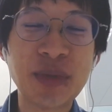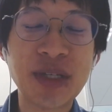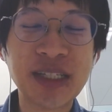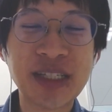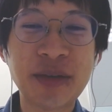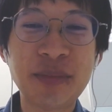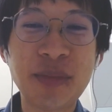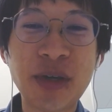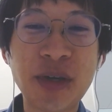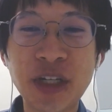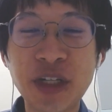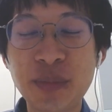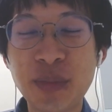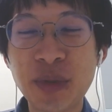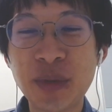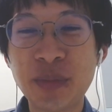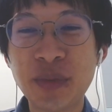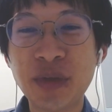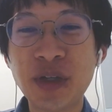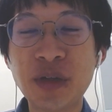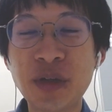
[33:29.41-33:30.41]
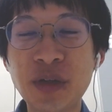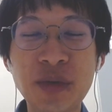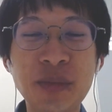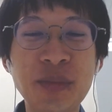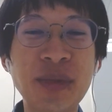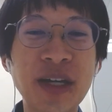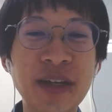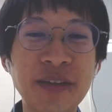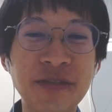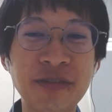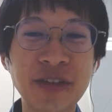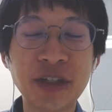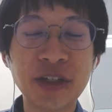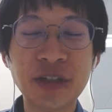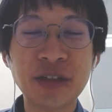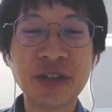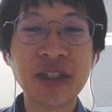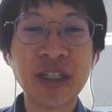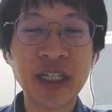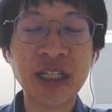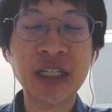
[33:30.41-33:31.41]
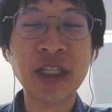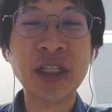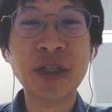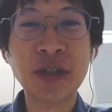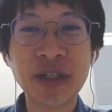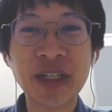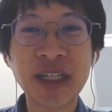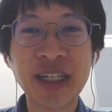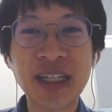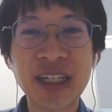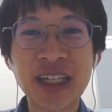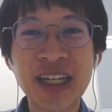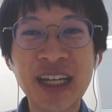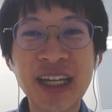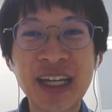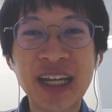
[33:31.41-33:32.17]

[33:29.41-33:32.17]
but some other people might feel annoying.